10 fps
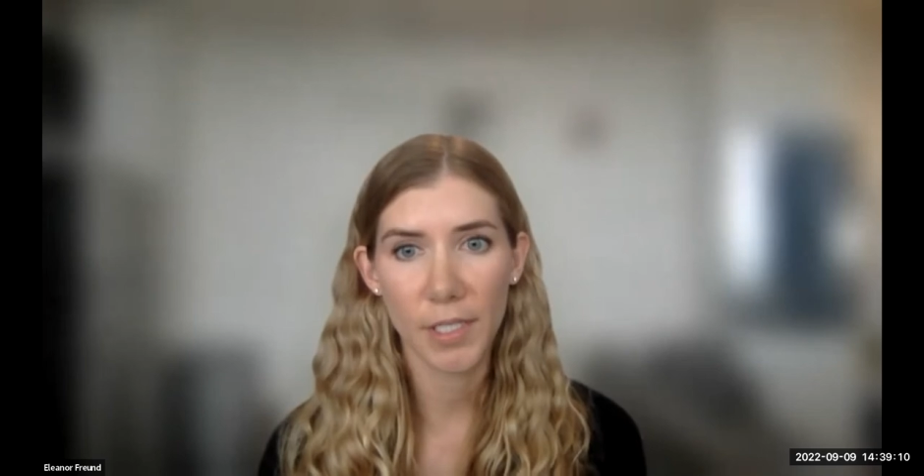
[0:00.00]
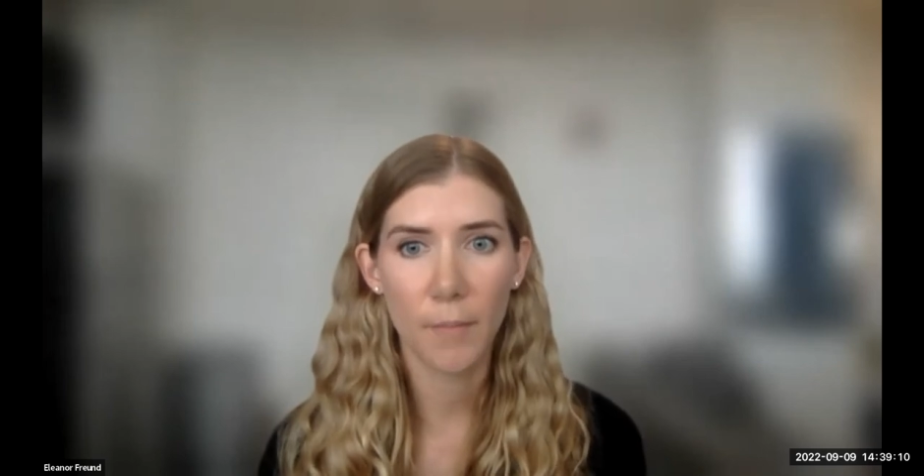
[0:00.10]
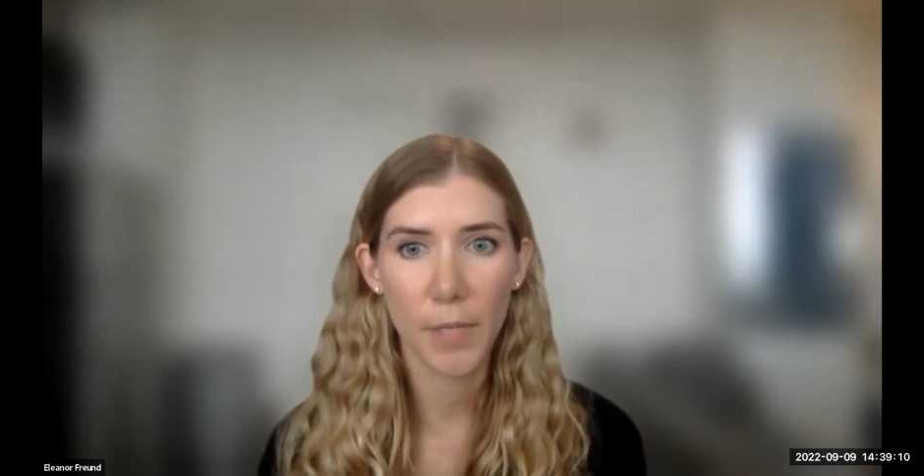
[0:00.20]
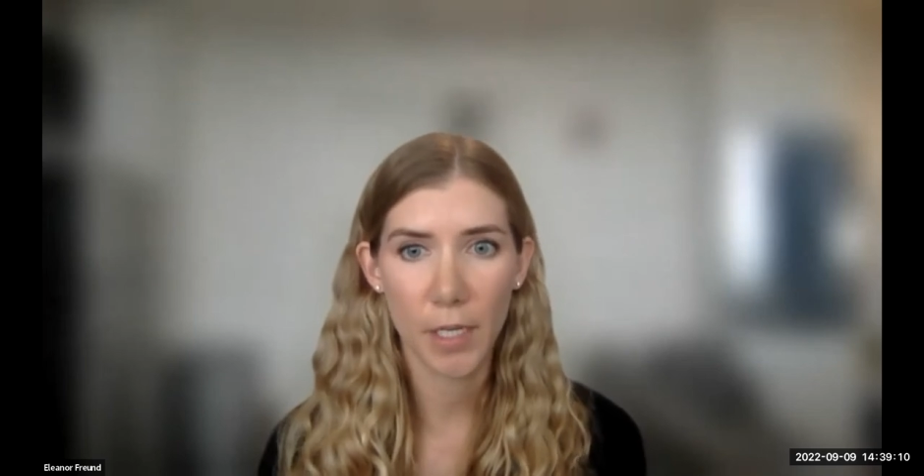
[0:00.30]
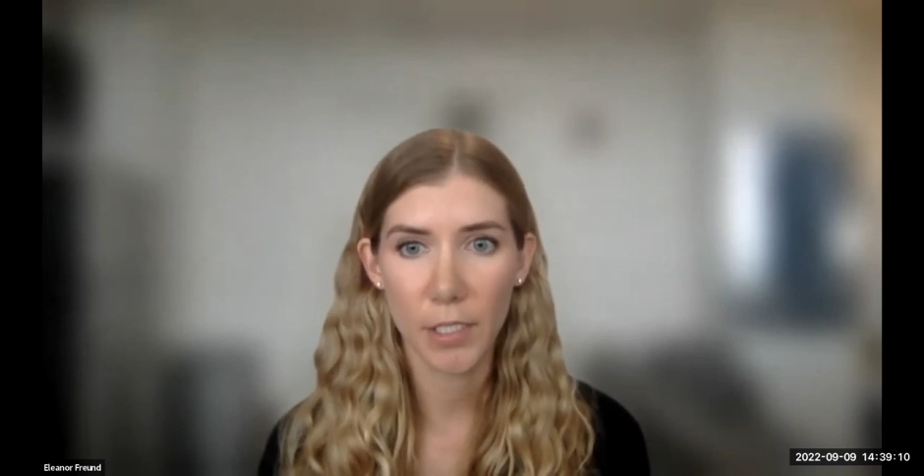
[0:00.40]

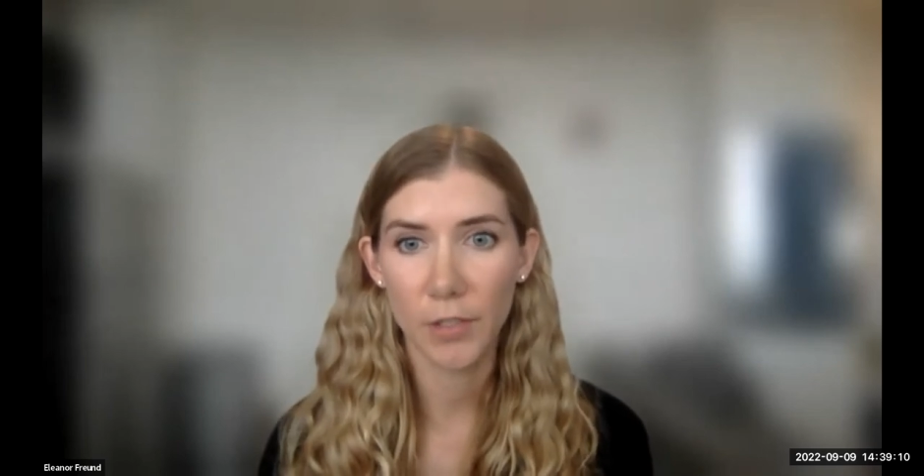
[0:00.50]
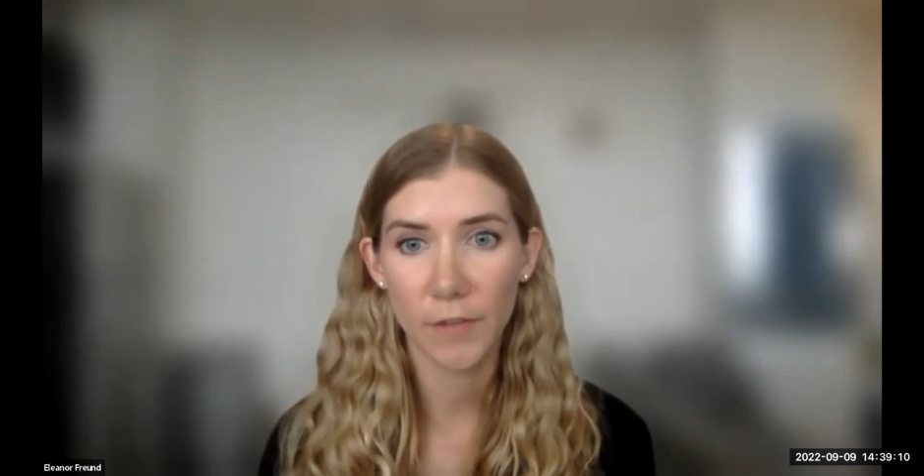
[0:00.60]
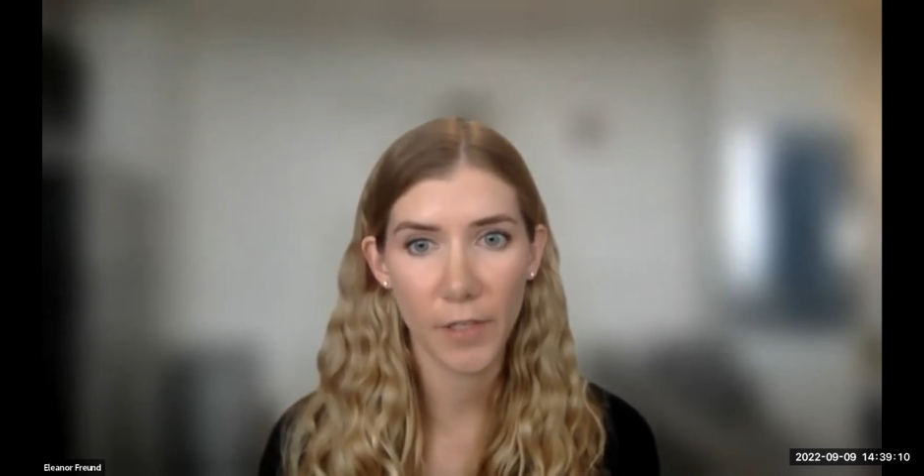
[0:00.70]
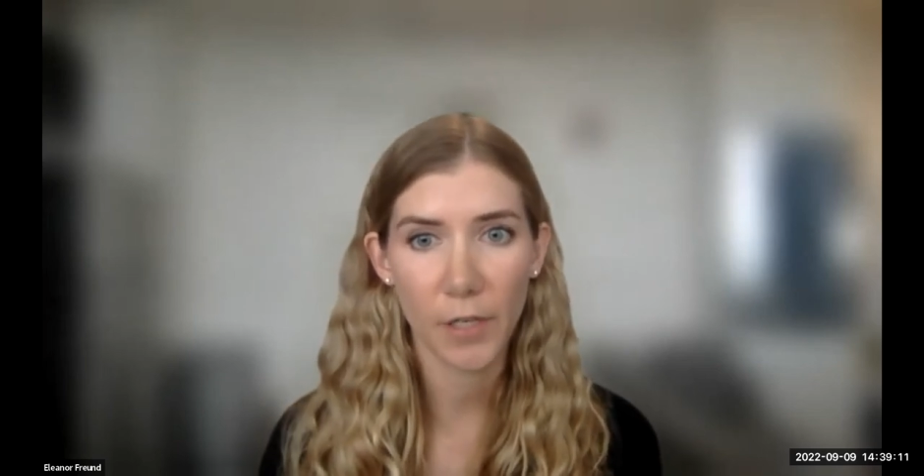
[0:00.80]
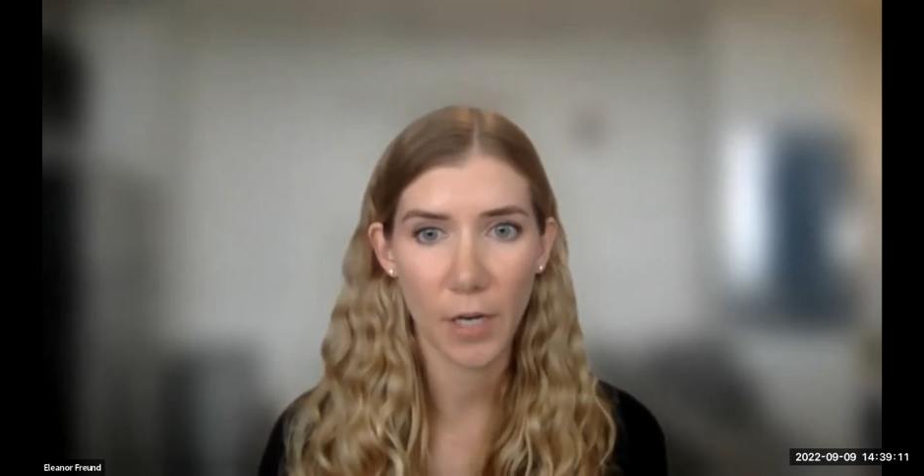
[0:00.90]
incumbent on you to
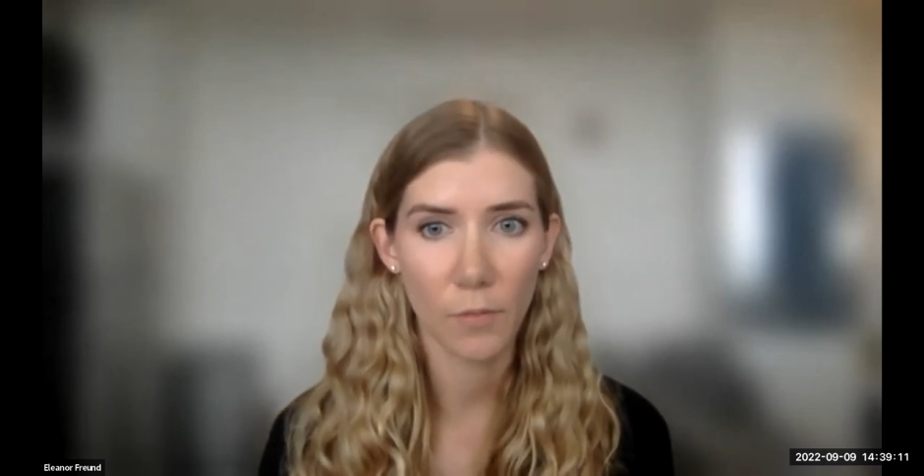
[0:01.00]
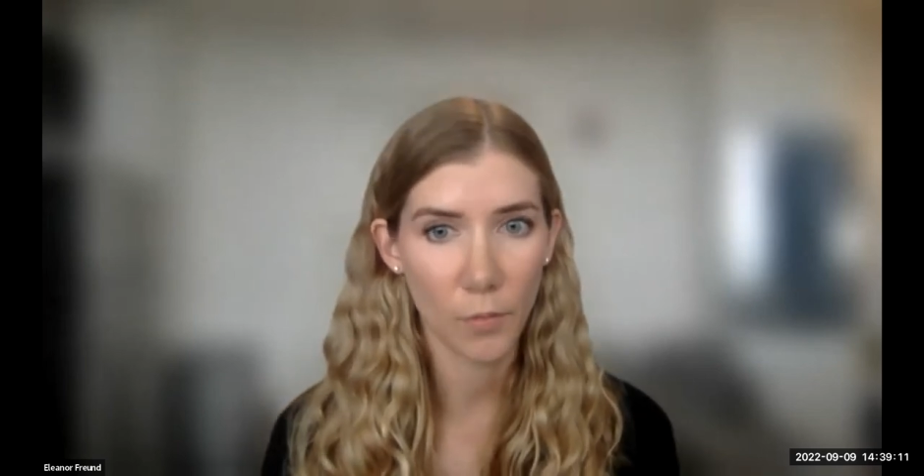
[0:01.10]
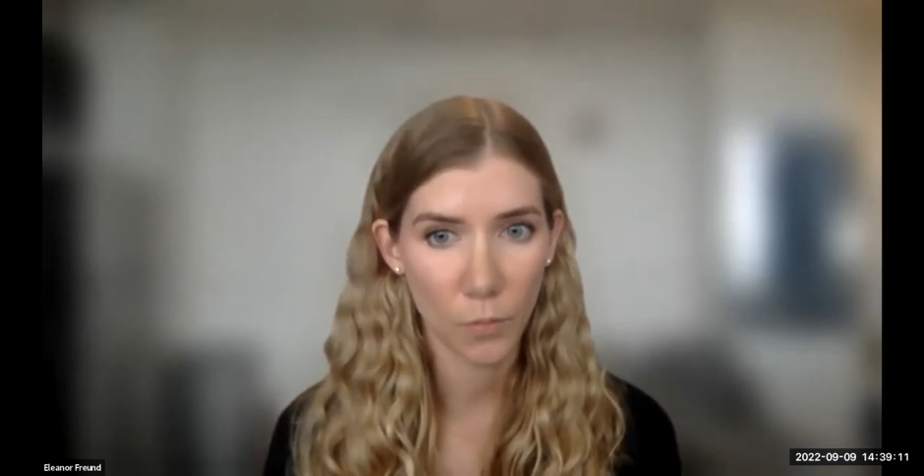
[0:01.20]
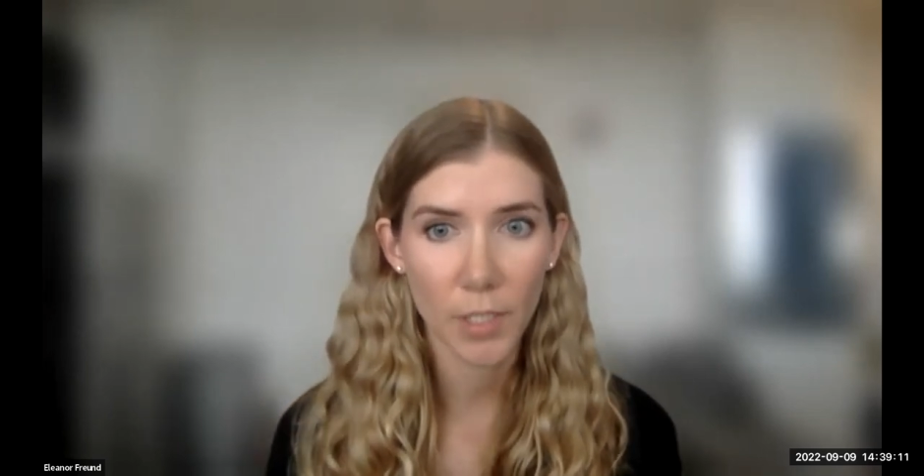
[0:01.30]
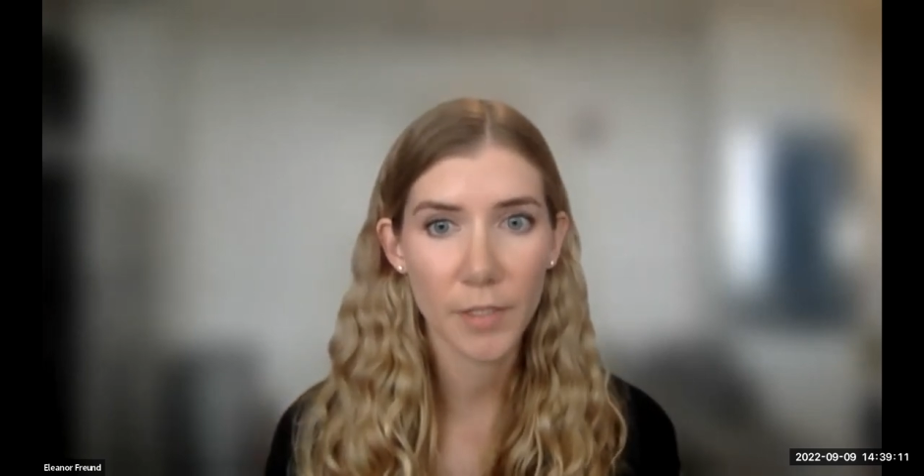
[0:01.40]
figure out
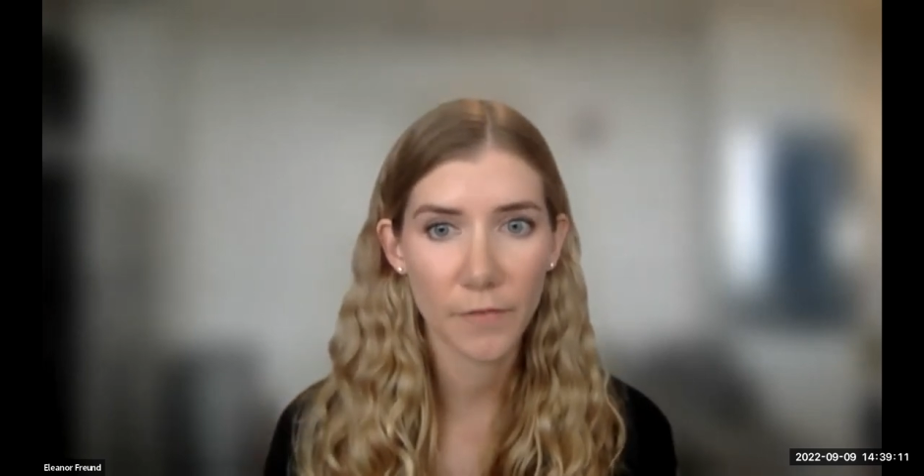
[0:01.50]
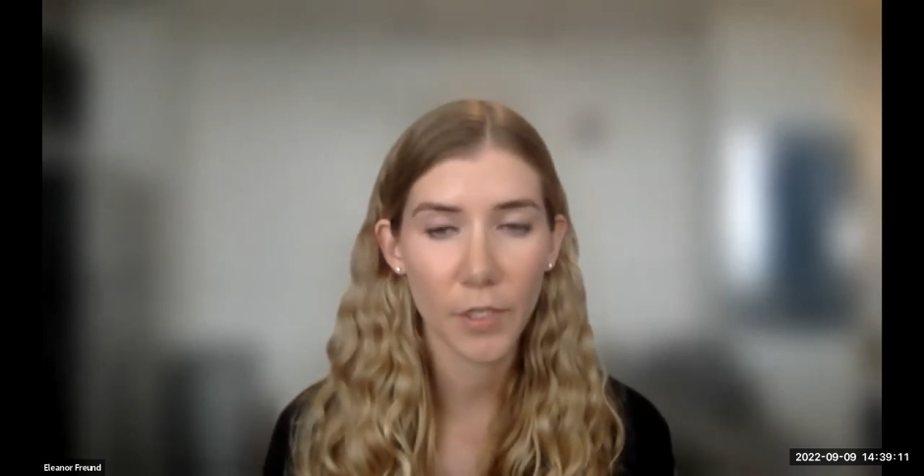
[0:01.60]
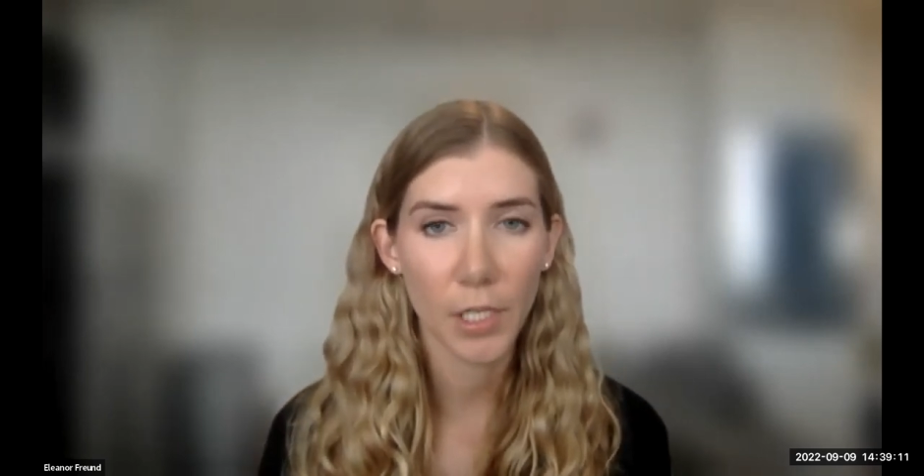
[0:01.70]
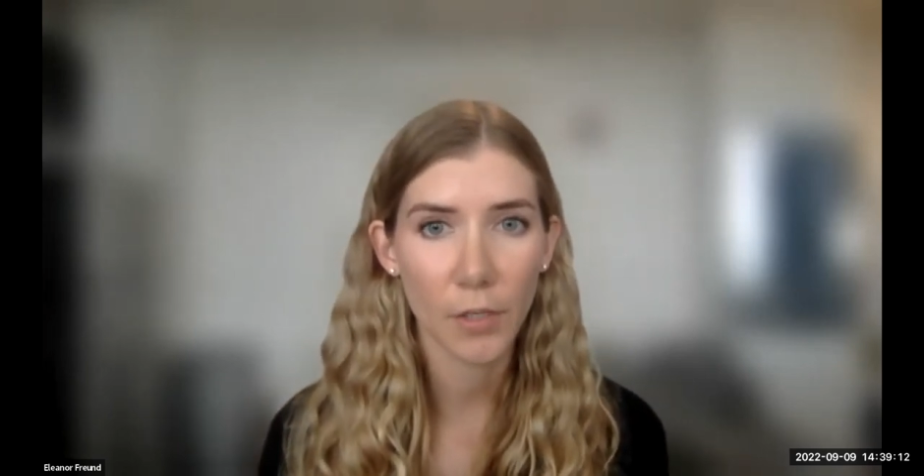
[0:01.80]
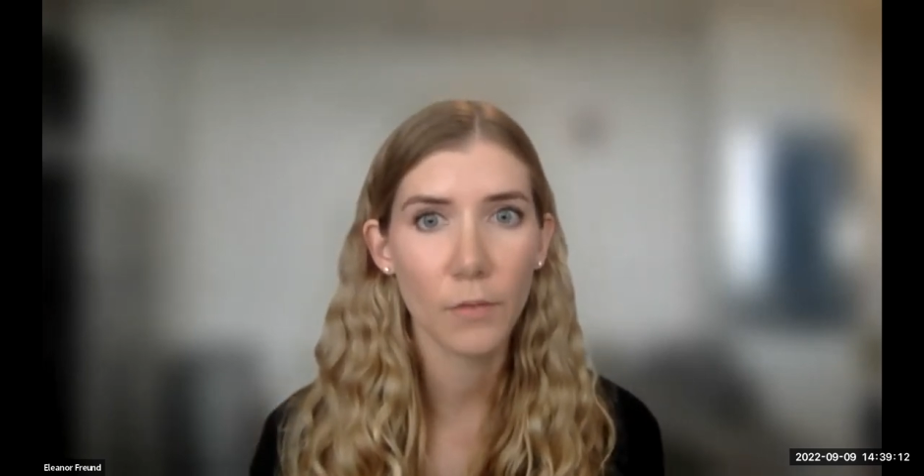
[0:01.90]
what works for
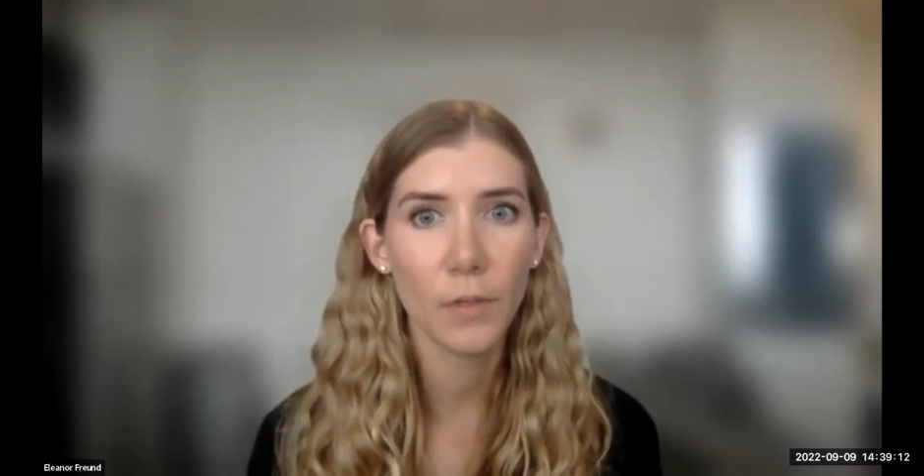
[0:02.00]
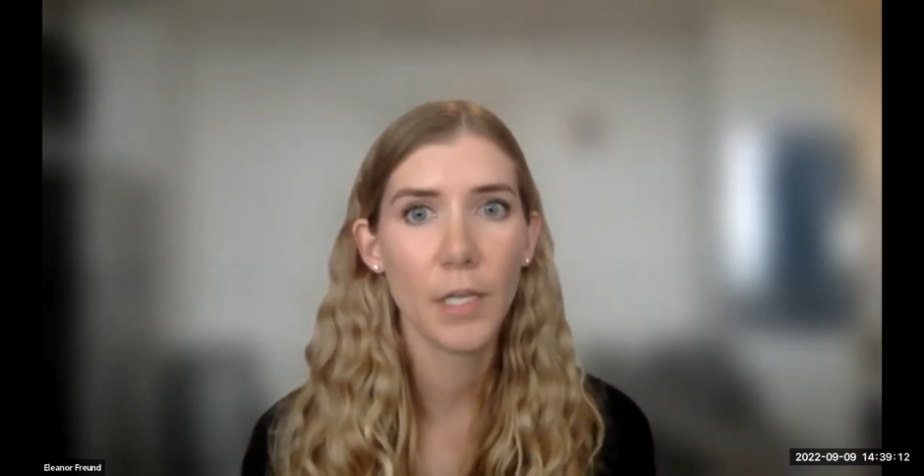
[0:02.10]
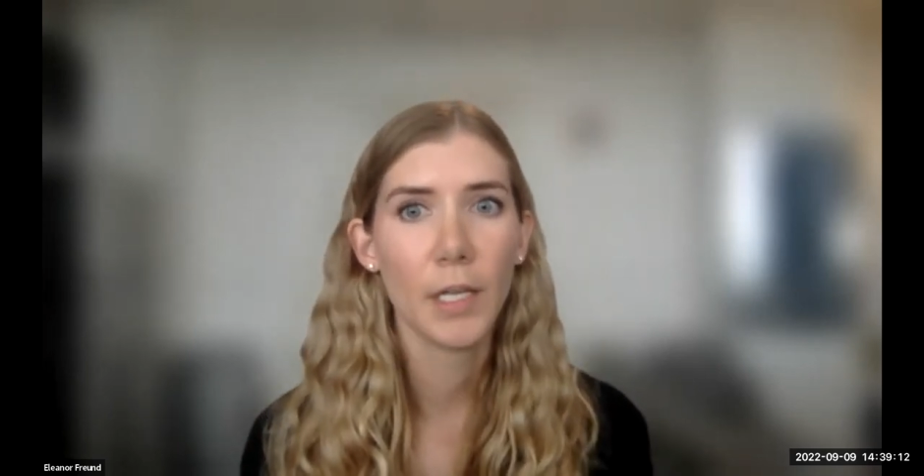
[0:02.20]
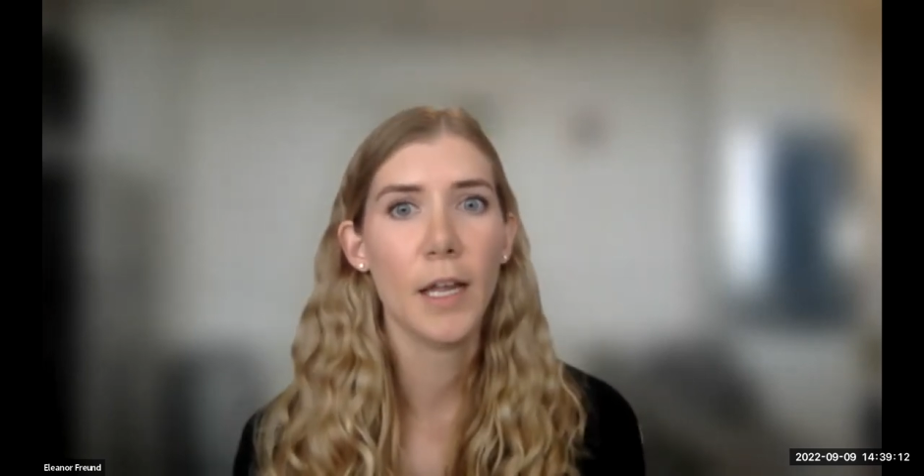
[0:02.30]
you.